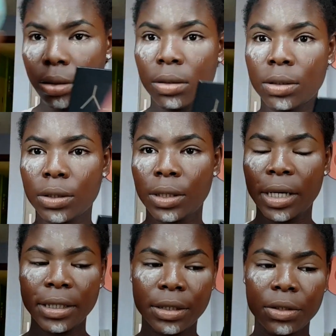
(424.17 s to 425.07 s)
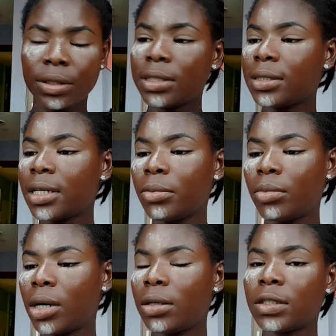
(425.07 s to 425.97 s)
So next, use the
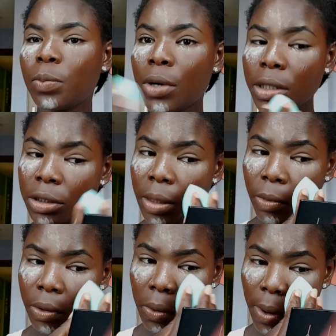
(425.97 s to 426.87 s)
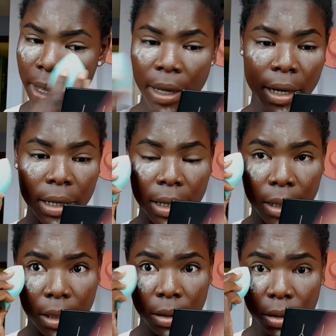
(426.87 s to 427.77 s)
same sponge. I'm gonna go ahead
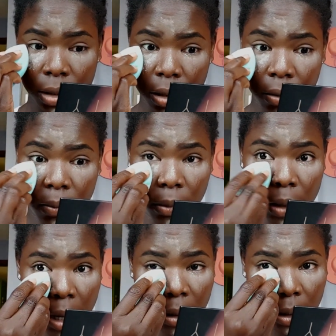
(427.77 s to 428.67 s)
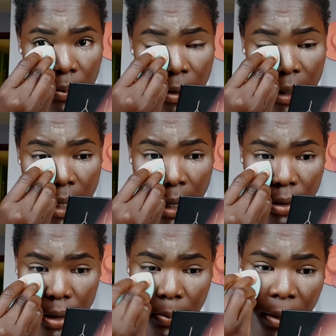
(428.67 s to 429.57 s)
and lightly blend out
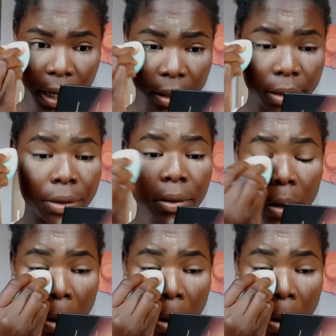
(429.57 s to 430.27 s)
the powder.